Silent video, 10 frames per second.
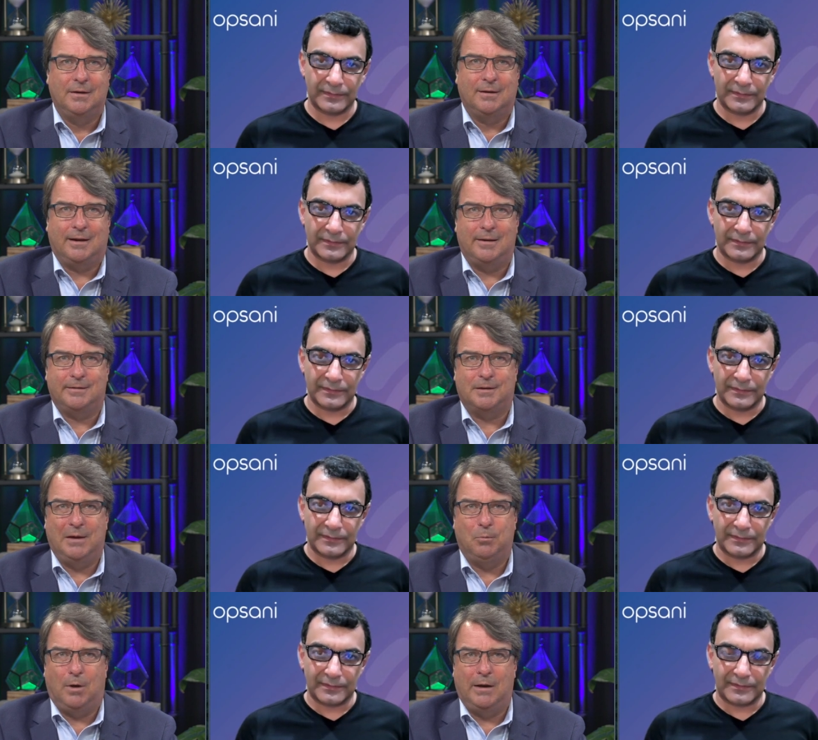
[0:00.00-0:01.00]
Speaker 1: kind of the
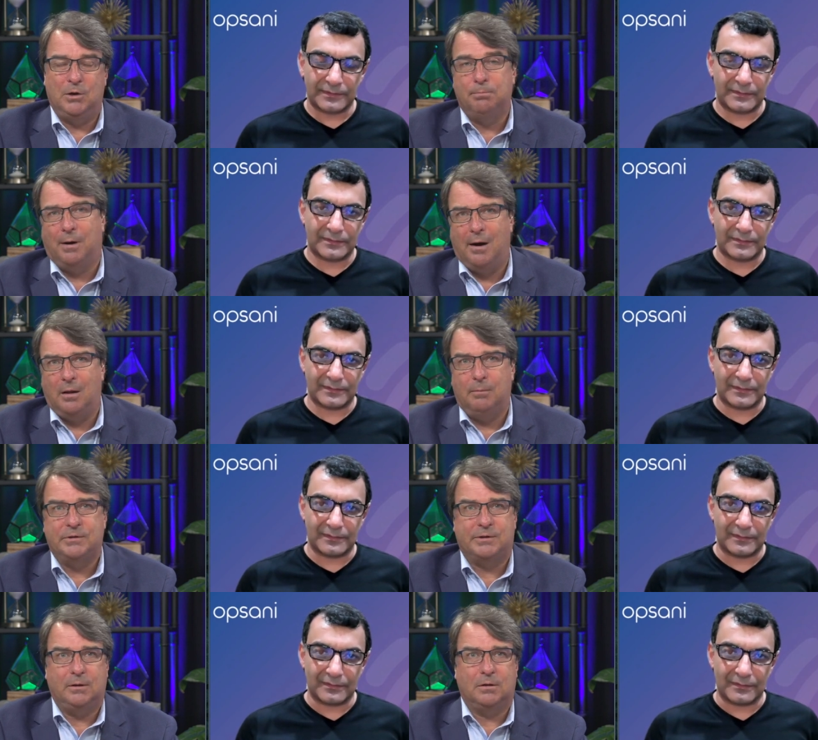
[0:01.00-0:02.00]
same wine, new bottle, but
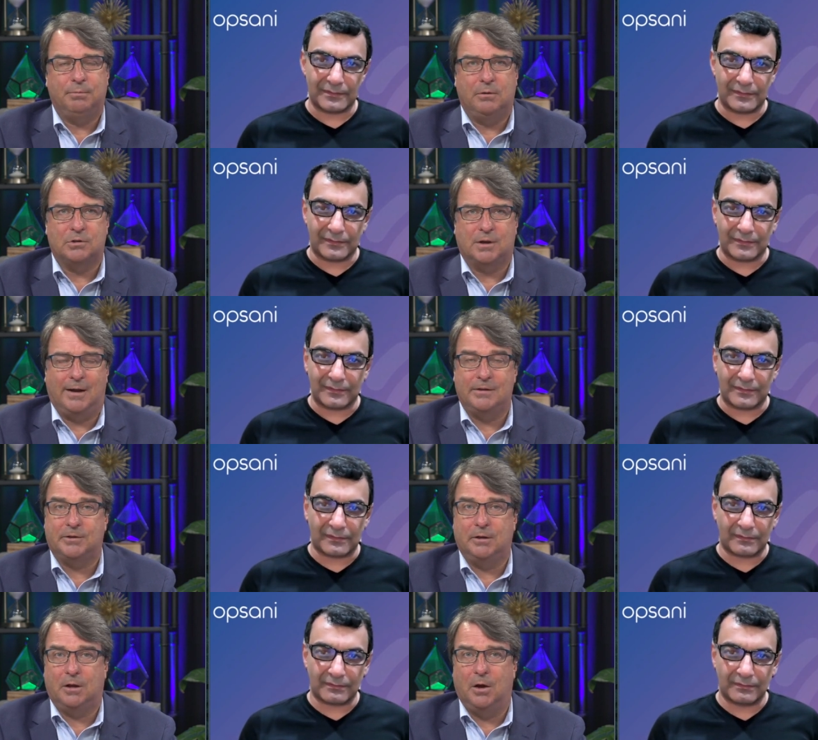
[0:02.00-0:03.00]
still computer science,
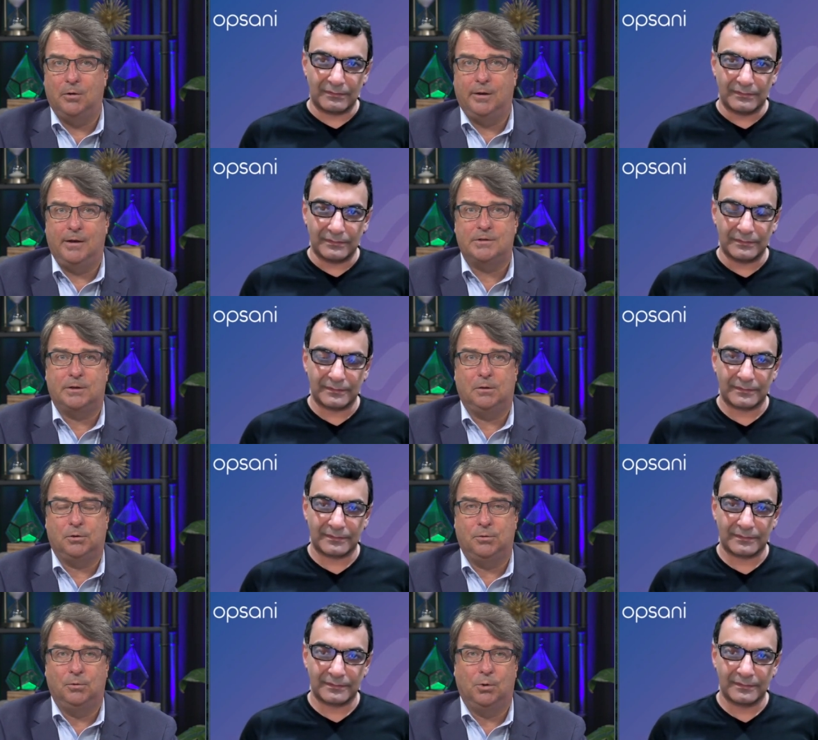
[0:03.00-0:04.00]
still coding, still
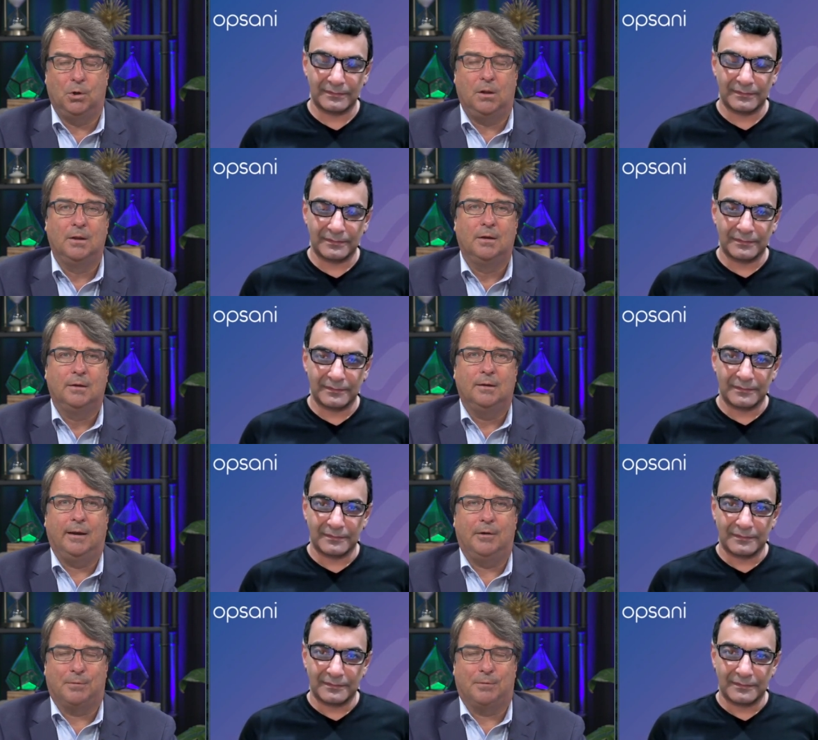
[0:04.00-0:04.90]
cool and